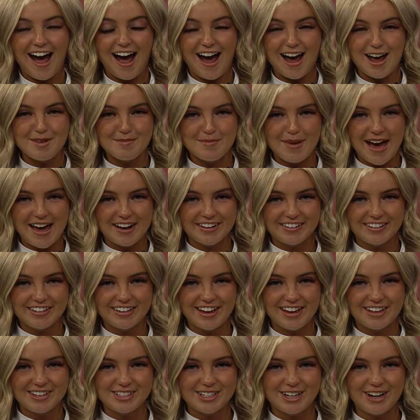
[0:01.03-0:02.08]
I'm
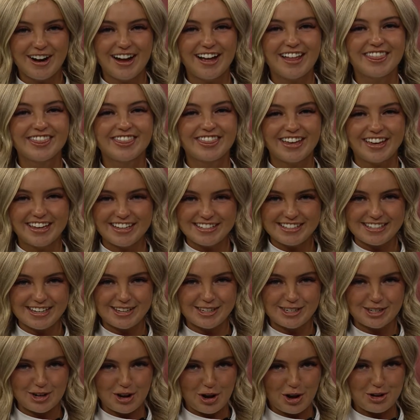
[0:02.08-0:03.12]
Madeline Hunter, and this
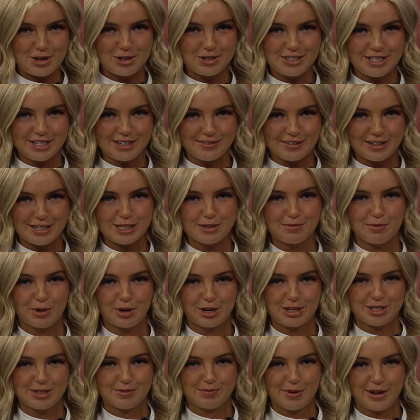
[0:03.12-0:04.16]
is an OUTV
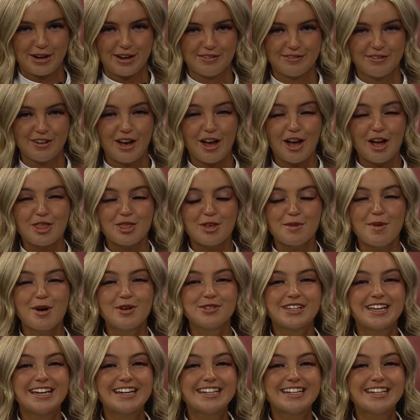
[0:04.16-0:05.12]
Sports Brief. The most